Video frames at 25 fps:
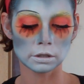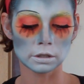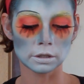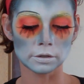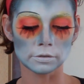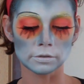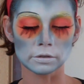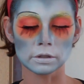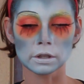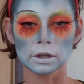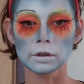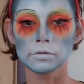
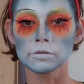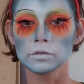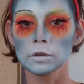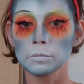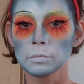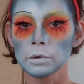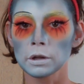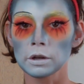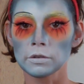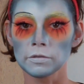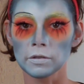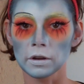Just gives a
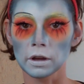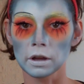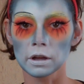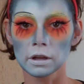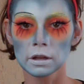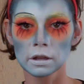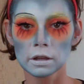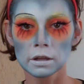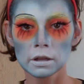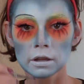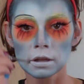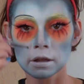bit of an
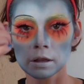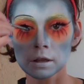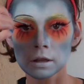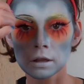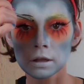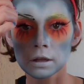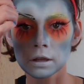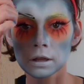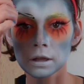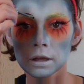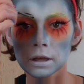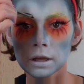
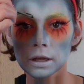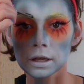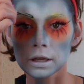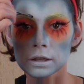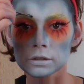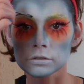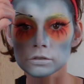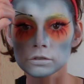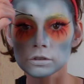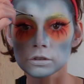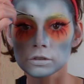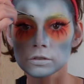
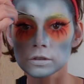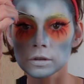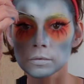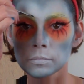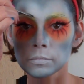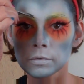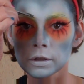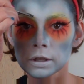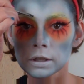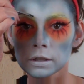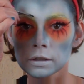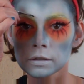extra
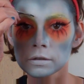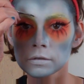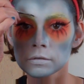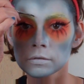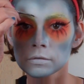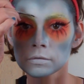something.